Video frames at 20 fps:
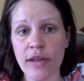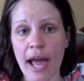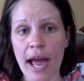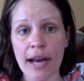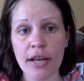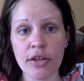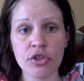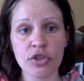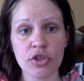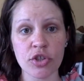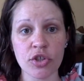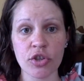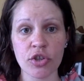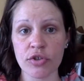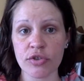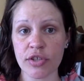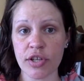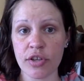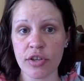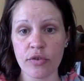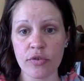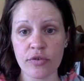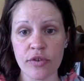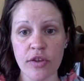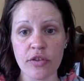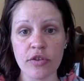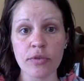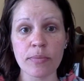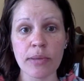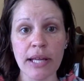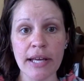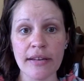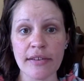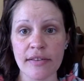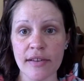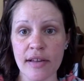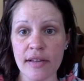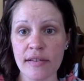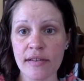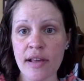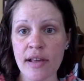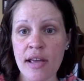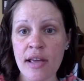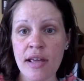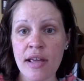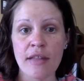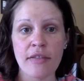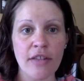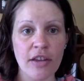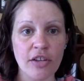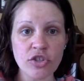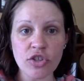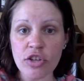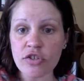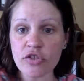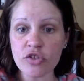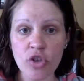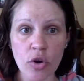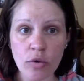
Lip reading: added sugars and those other places that just